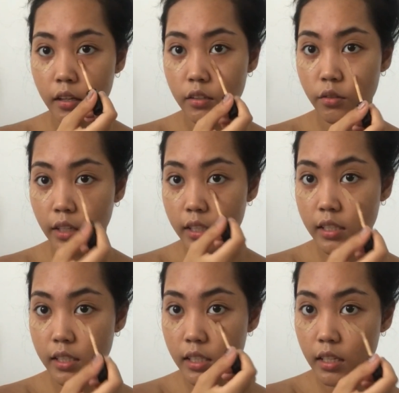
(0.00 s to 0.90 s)
As you
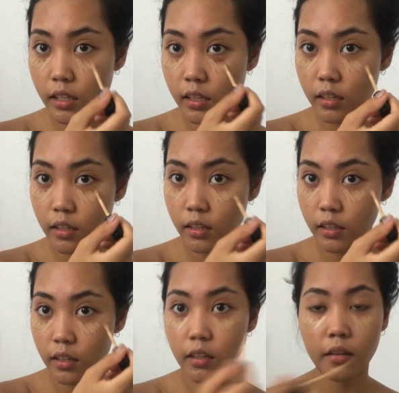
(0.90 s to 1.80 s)
can see,
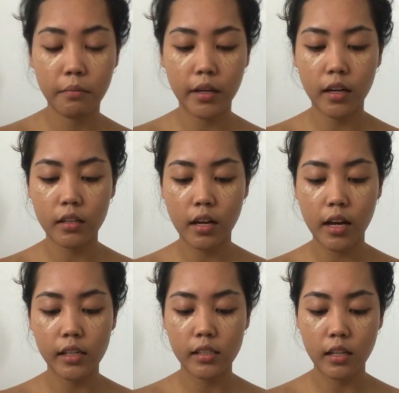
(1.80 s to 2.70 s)
my under
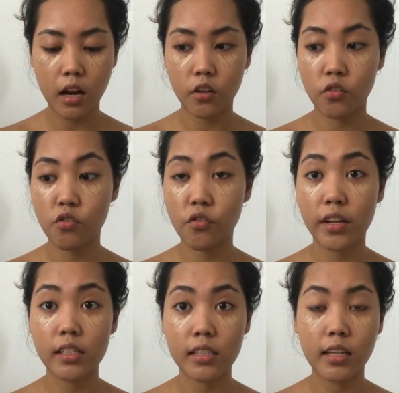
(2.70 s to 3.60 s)
eyes are
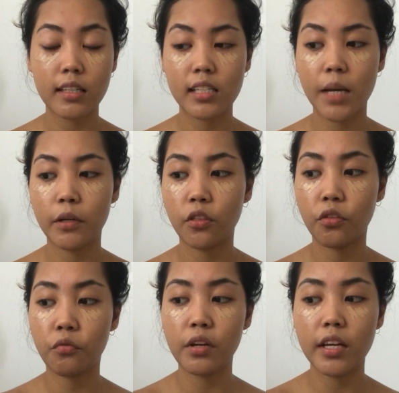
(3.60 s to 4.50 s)
crazy. I slept
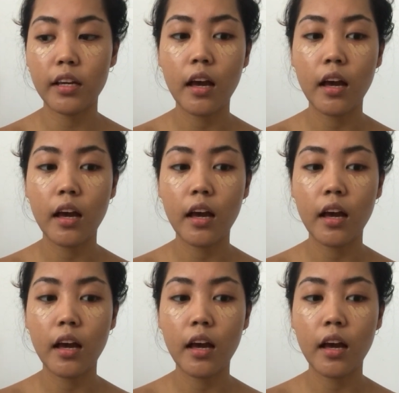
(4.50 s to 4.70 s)
at 3